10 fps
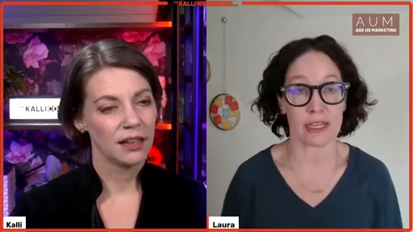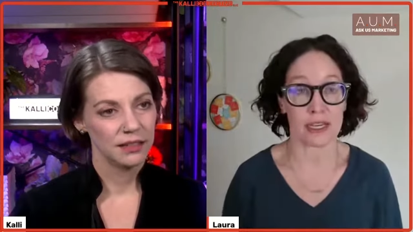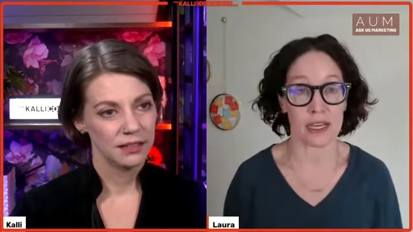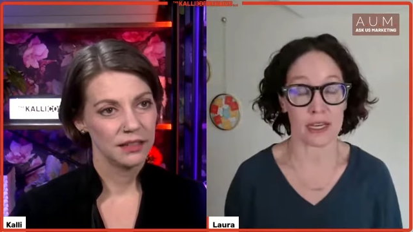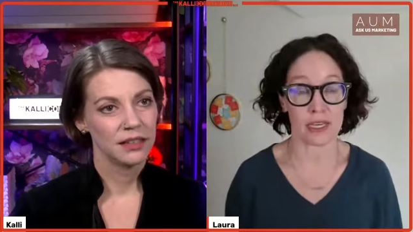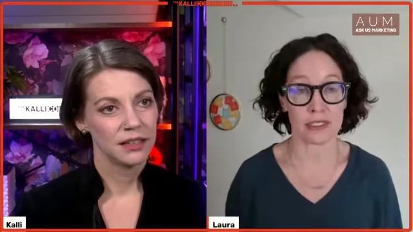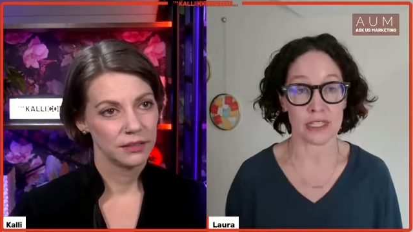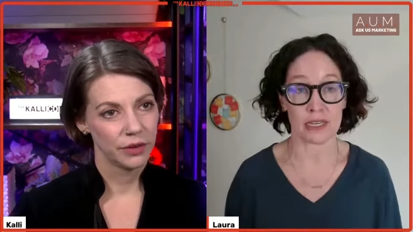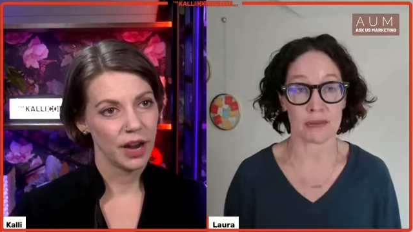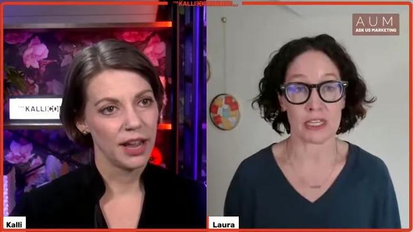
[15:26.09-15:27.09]
Speaker 1: be it's
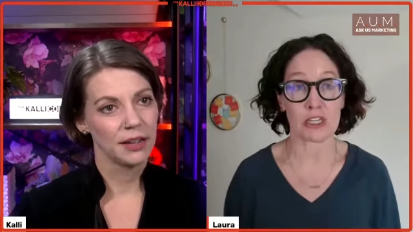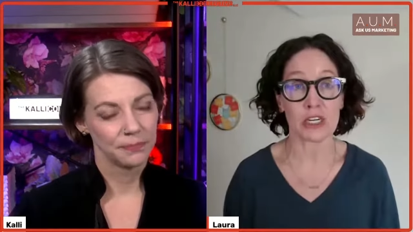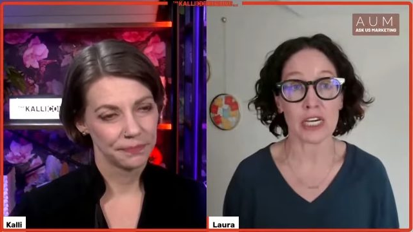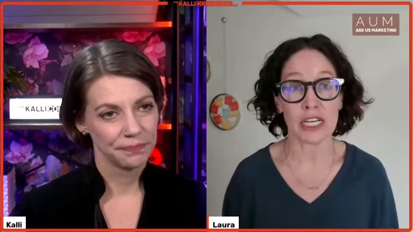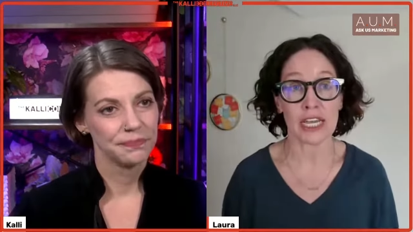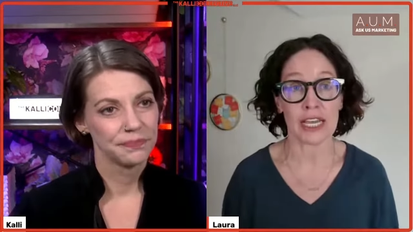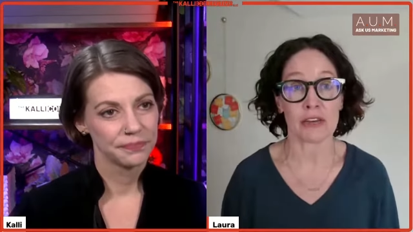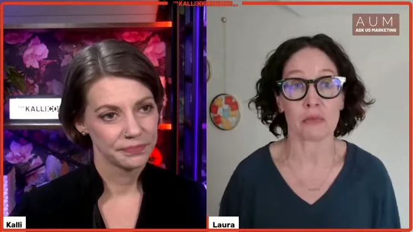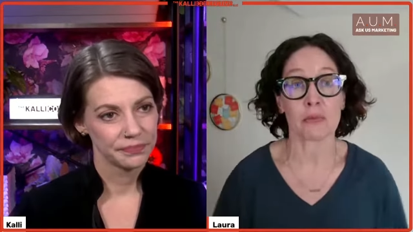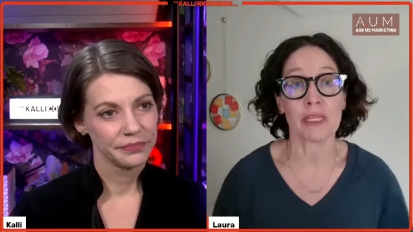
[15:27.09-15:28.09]
going right. to be good.
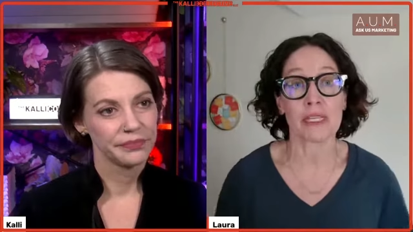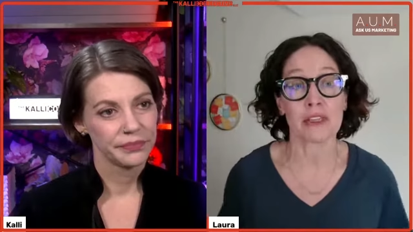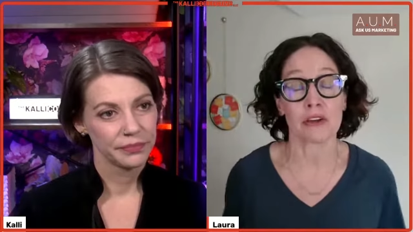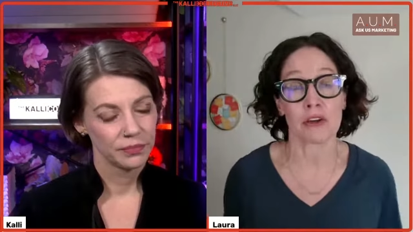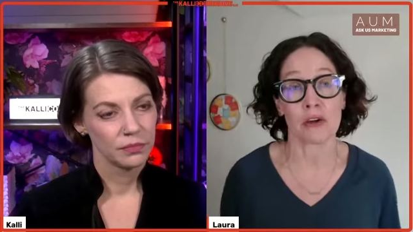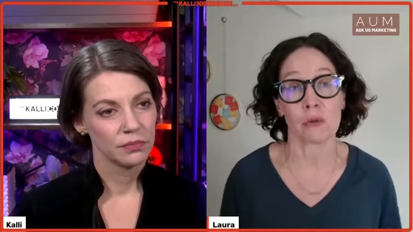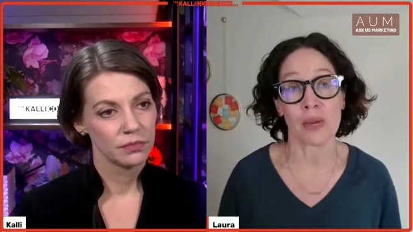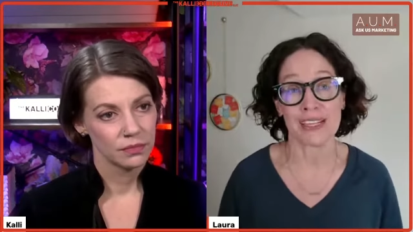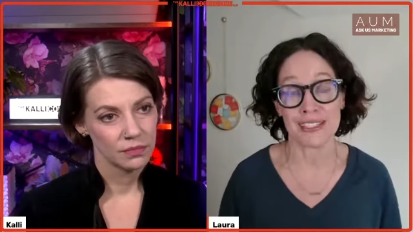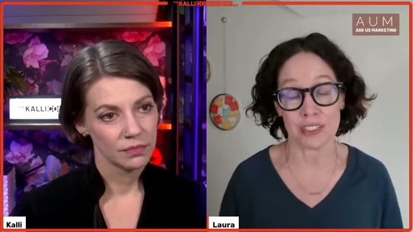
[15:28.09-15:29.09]
And really there are
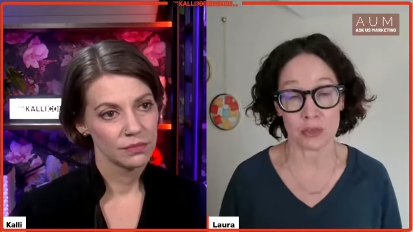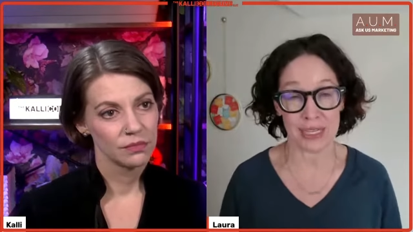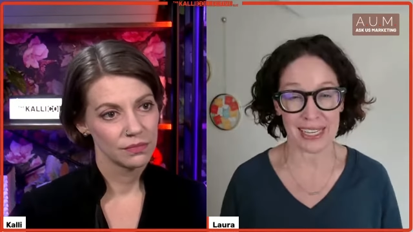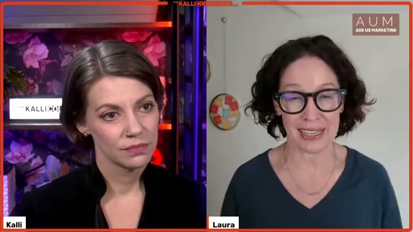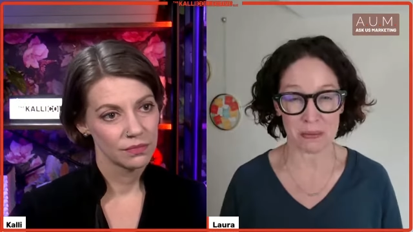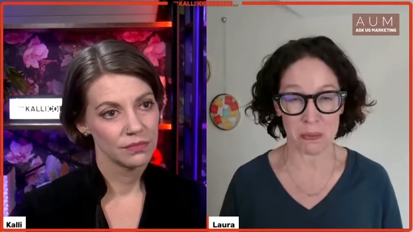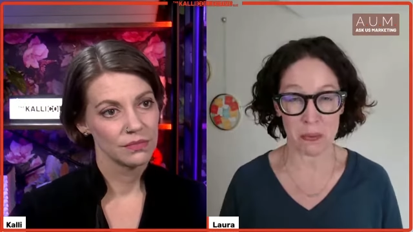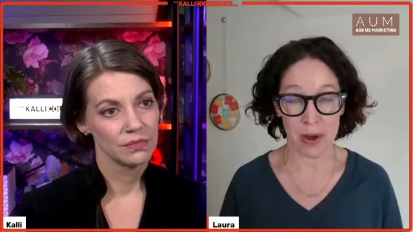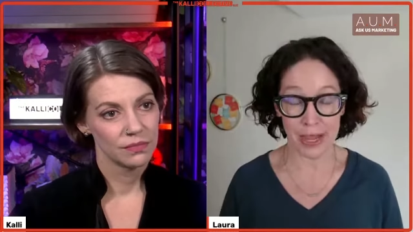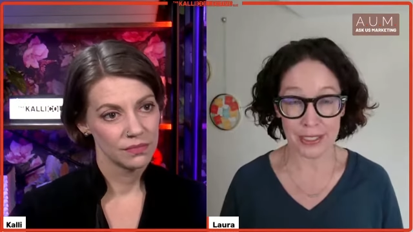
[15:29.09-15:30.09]
ways you can
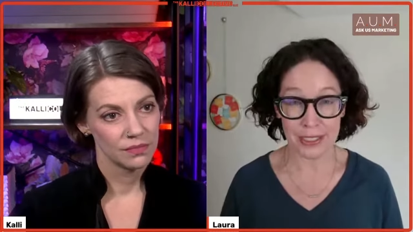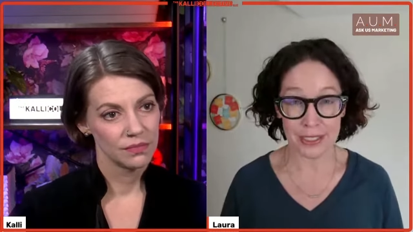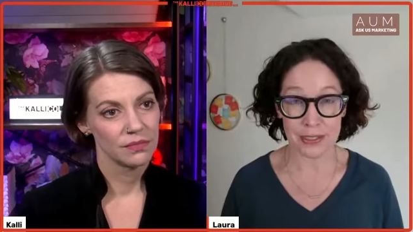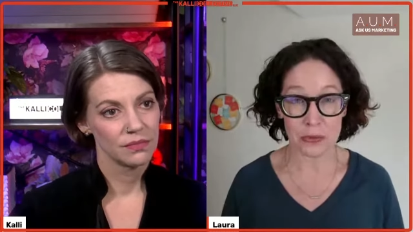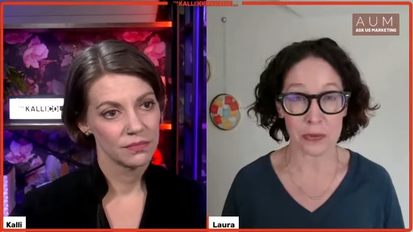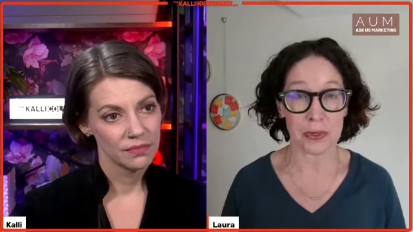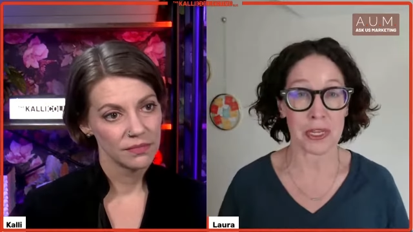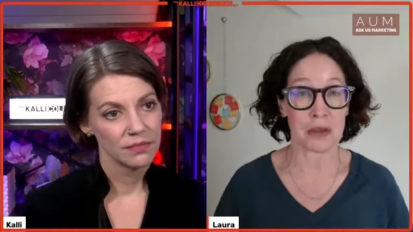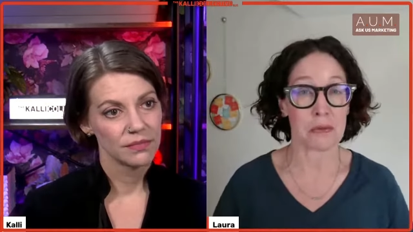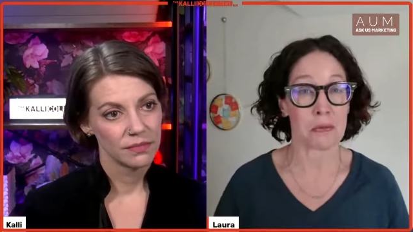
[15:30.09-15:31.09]
practice or
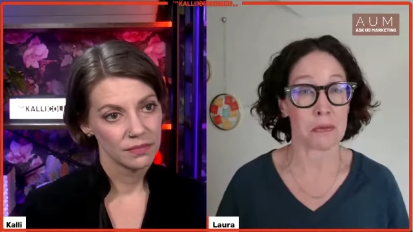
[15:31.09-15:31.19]
get